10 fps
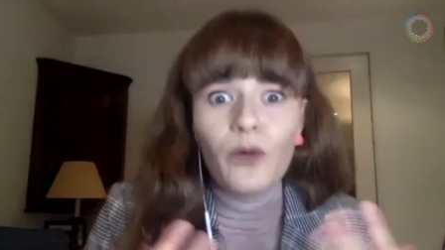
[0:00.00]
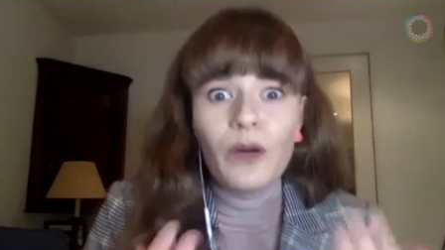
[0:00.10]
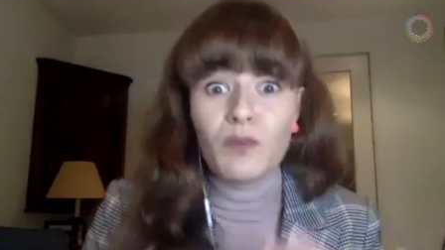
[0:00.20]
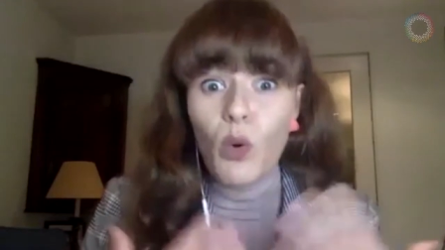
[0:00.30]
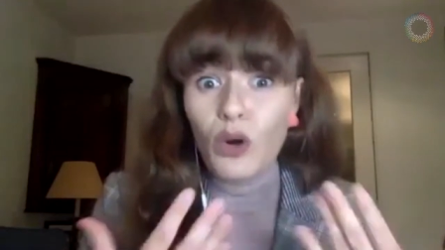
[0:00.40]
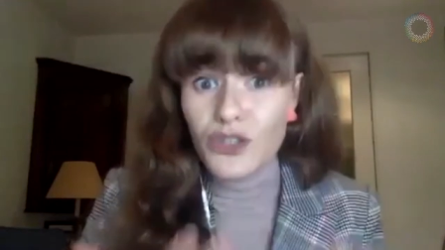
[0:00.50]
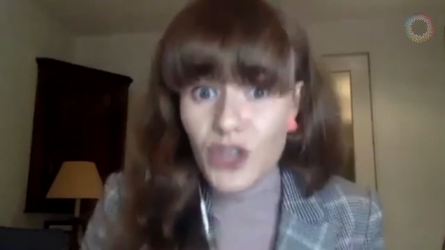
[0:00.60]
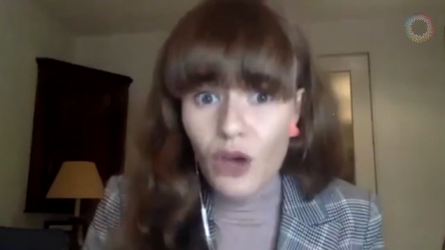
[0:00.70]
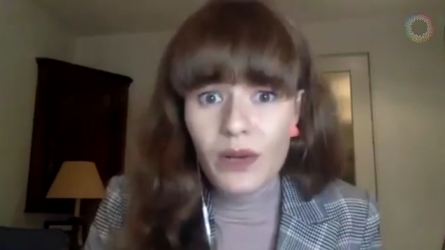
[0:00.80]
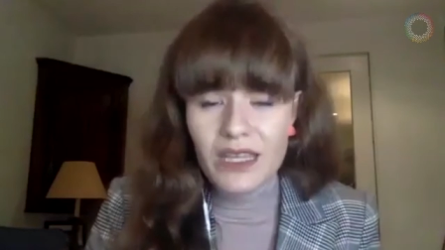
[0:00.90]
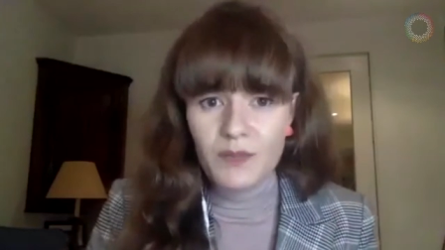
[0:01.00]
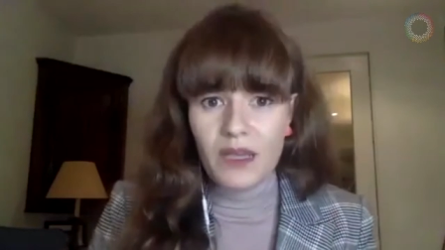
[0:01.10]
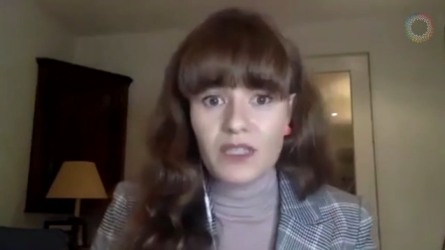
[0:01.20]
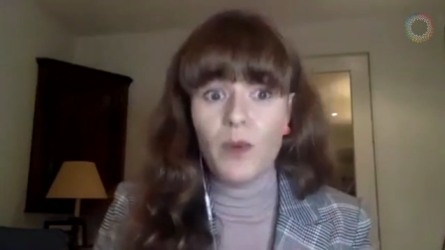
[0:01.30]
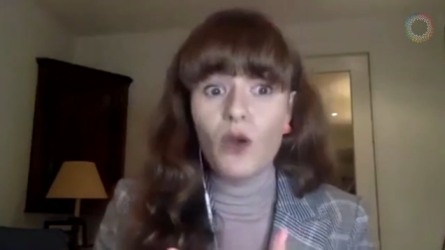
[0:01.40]
it's more so, and it's being
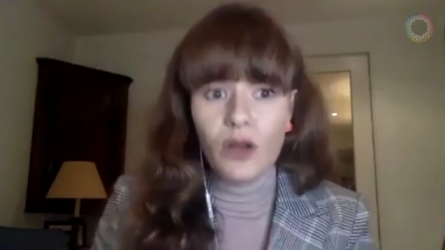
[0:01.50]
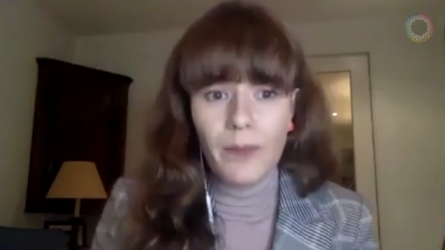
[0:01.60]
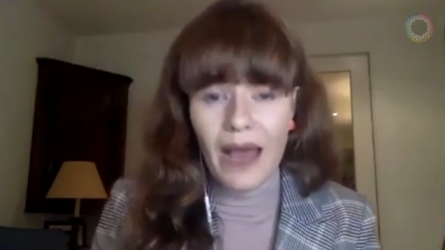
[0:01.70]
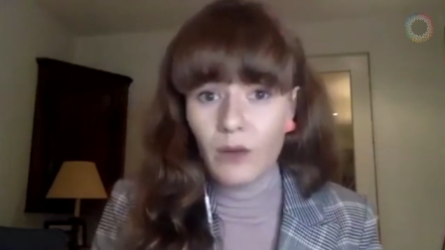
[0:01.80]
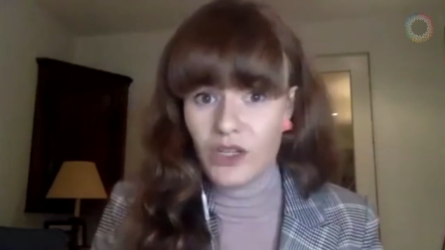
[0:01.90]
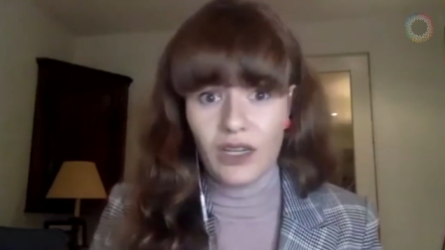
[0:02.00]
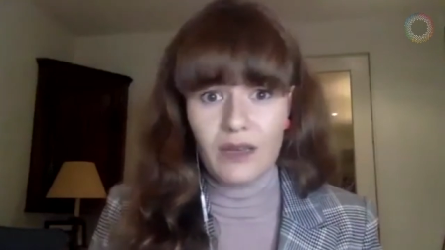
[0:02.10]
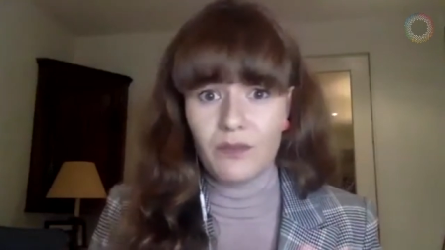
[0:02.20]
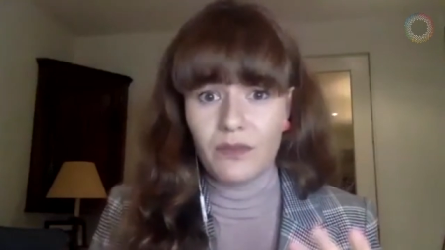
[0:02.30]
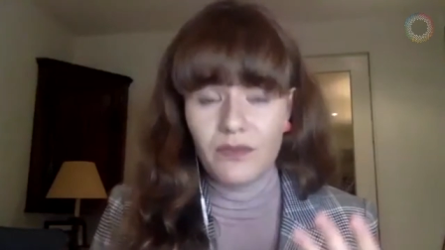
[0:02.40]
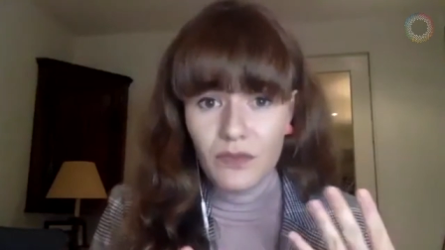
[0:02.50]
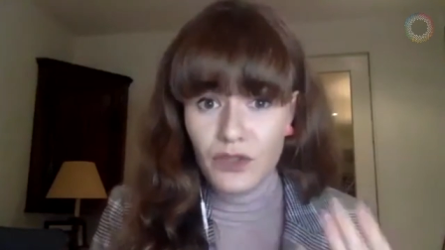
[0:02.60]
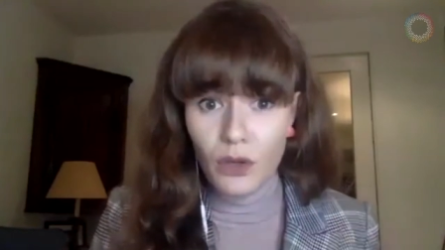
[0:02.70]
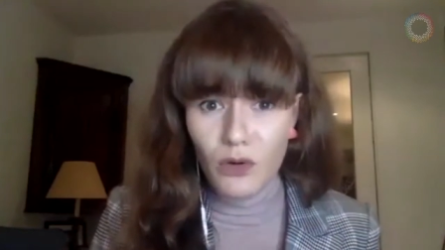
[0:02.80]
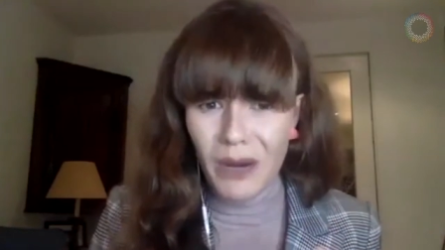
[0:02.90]
spoken about, which I'm
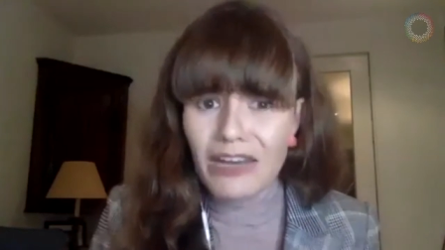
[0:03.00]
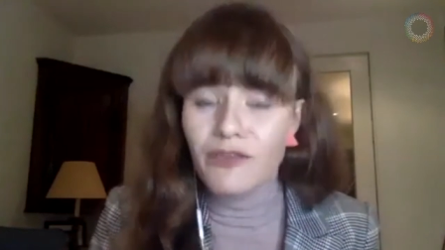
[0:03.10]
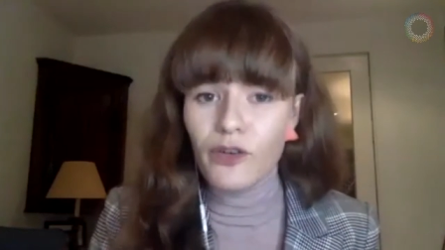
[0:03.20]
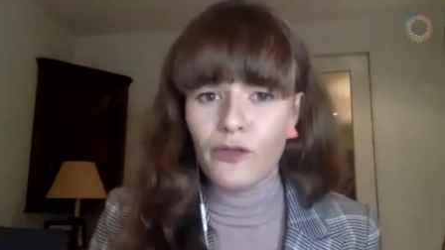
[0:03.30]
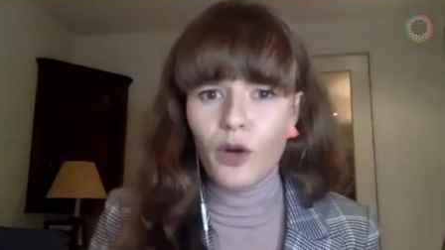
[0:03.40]
so grateful for.